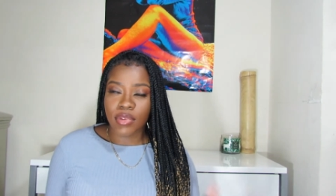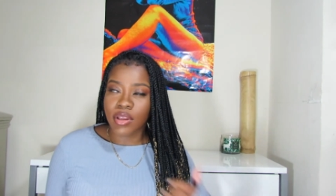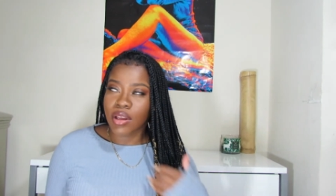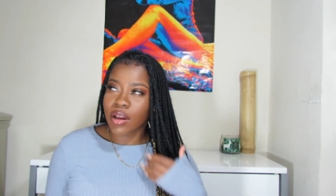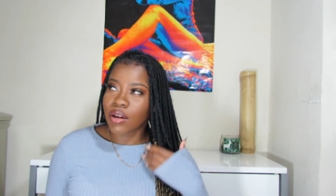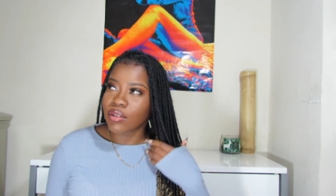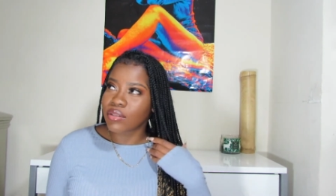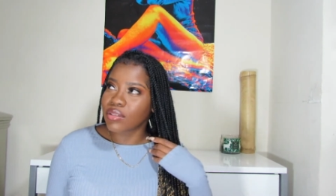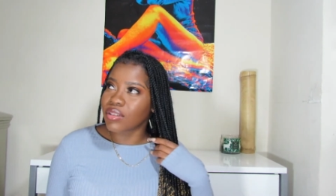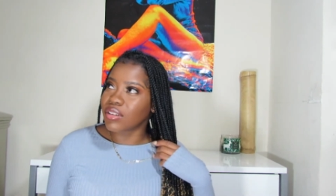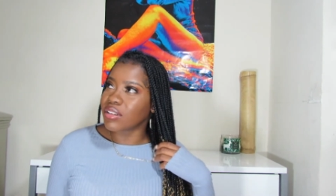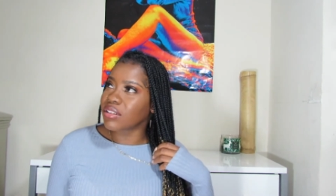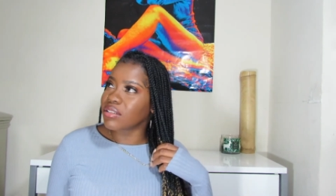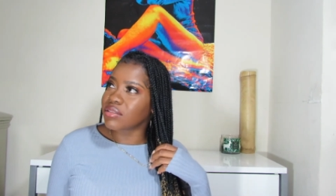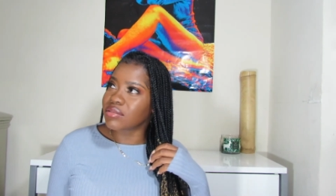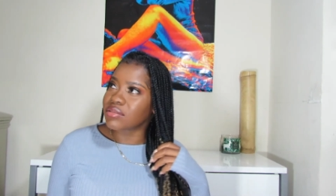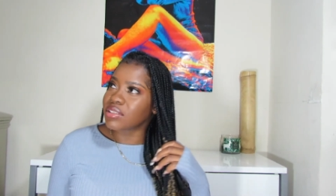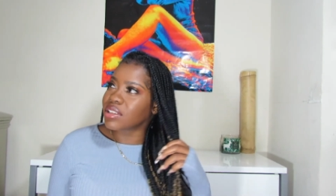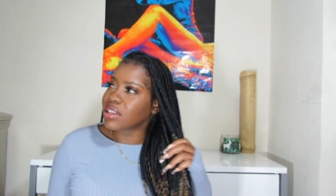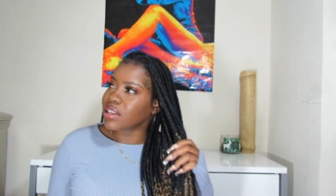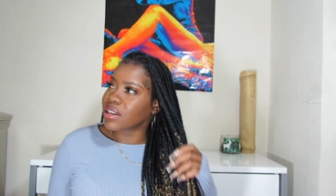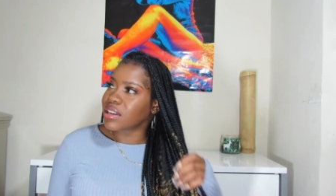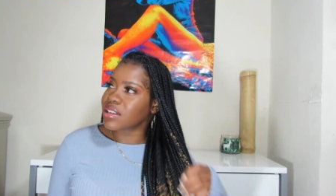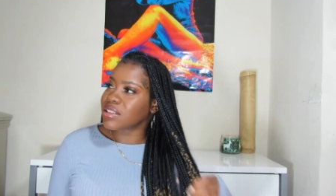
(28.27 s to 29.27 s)
How long
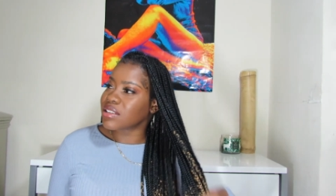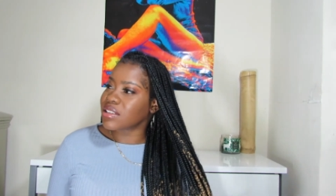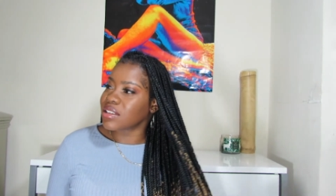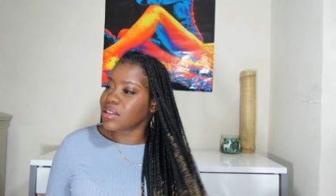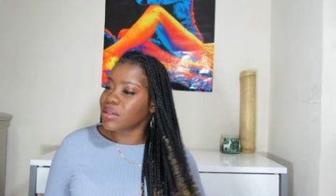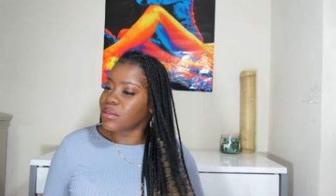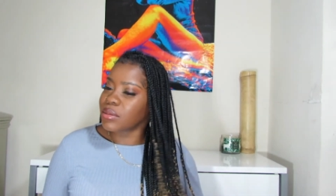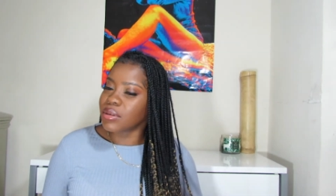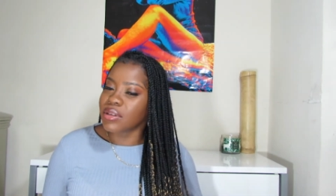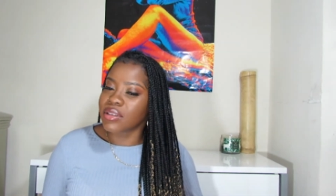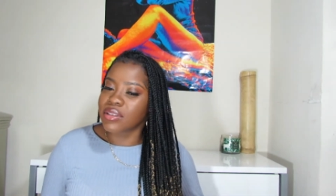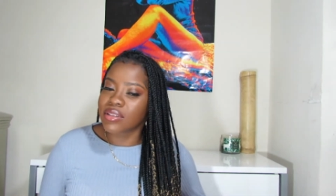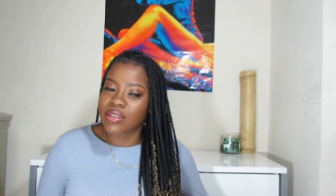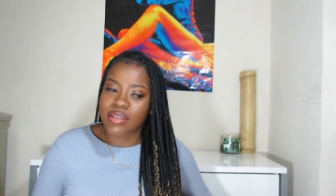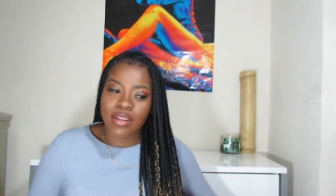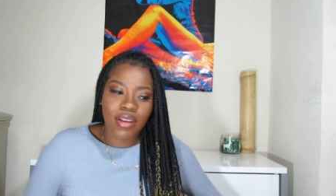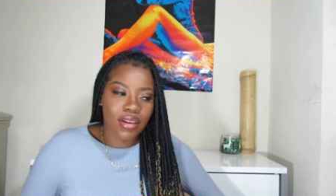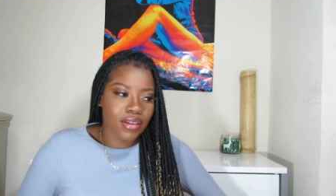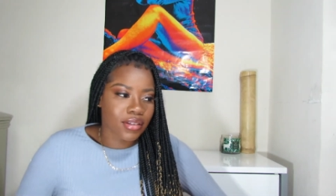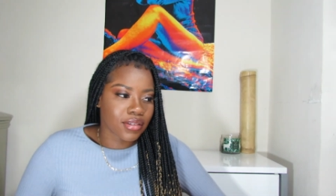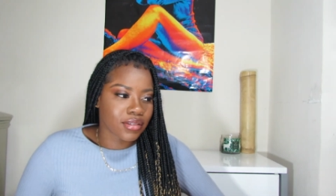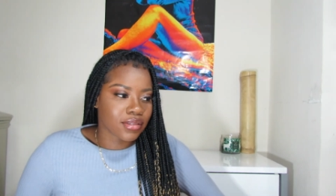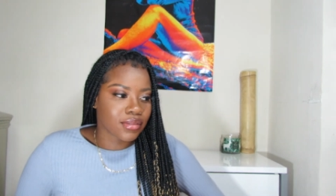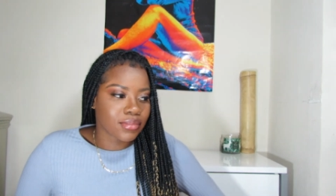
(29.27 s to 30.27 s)
can I say what it's
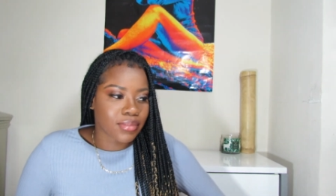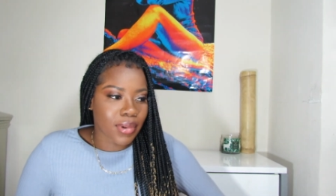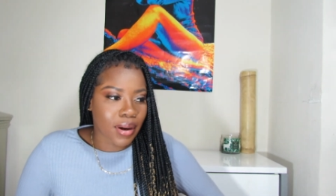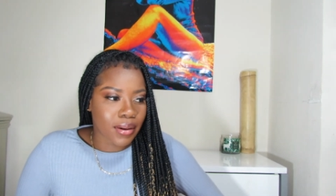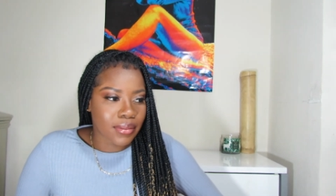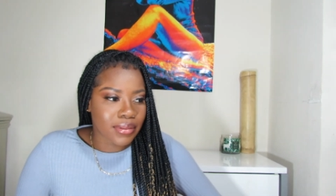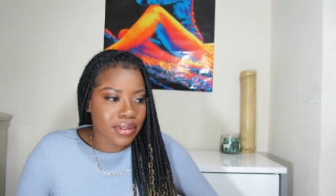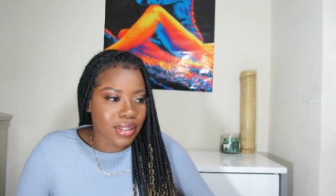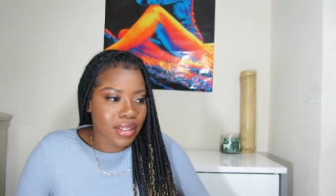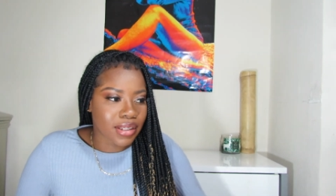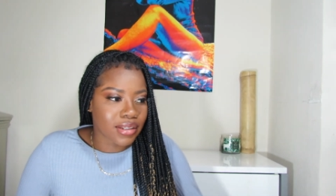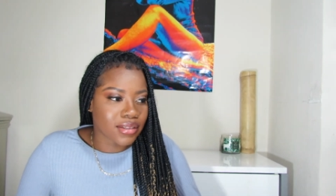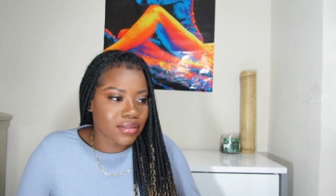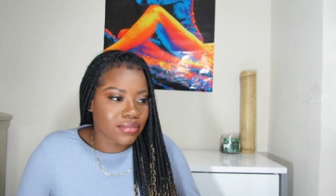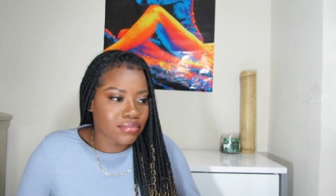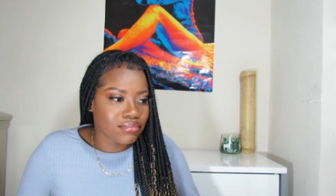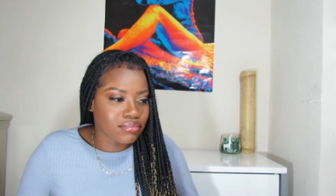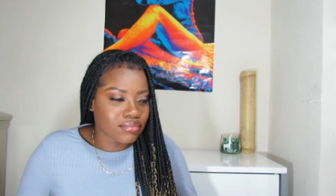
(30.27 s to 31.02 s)
like? Probably like